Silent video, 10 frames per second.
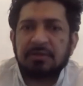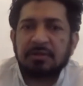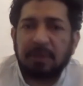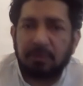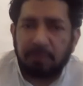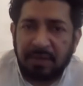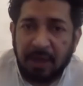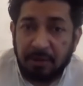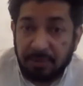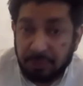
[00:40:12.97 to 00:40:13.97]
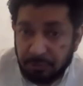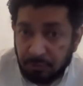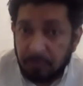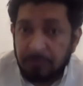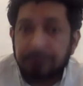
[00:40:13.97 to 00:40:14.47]
So that would be carrot
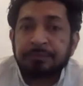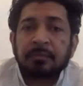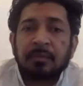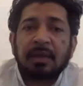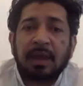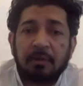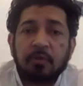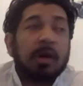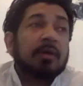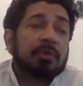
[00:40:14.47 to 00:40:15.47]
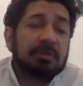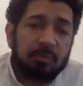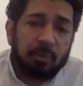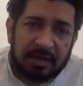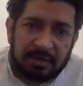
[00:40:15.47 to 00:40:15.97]
2. Carrot 1 was the
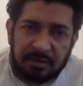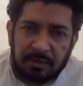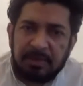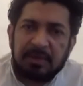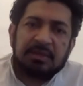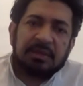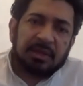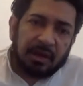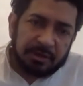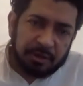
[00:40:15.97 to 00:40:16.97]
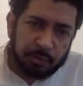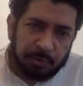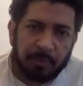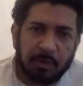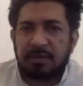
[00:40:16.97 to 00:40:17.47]
wide availability, the large
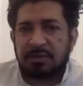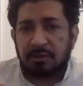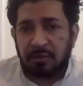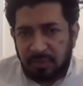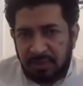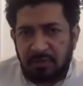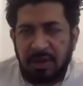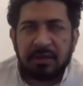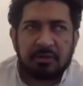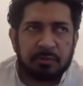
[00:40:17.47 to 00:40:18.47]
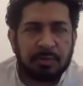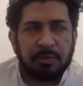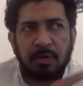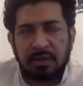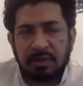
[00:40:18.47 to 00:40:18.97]
superpods. We ran a
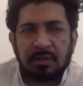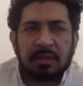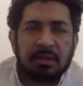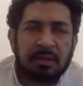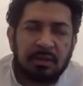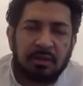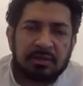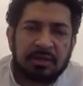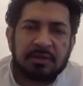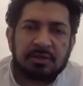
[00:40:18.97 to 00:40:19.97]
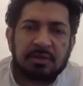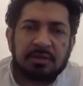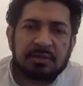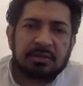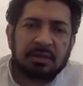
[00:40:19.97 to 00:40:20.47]
superpod in Los
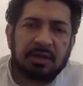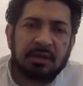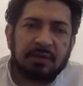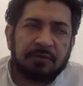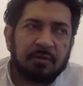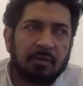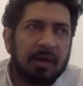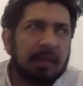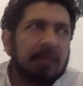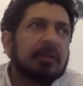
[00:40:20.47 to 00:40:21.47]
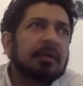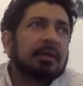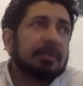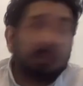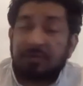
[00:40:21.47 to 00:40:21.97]
Angeles for a while.
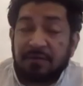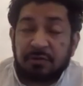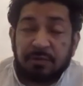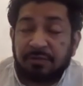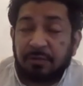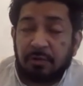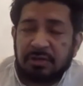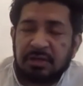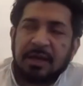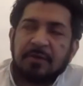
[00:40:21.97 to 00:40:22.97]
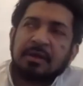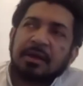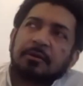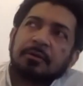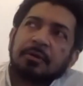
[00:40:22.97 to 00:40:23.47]
We've closed it down
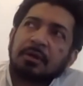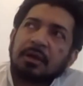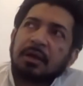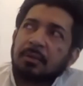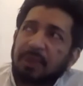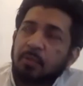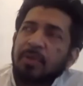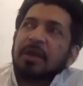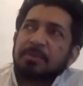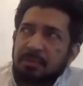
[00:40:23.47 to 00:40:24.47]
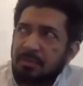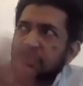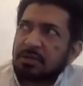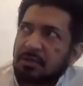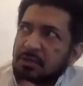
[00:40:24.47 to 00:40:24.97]
now. By we, I mean it
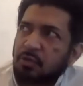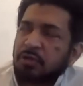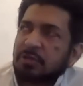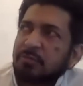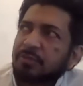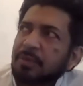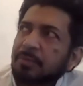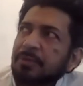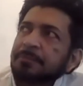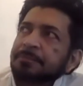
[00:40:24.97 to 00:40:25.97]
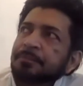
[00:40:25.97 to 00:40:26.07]
was a consortium of people.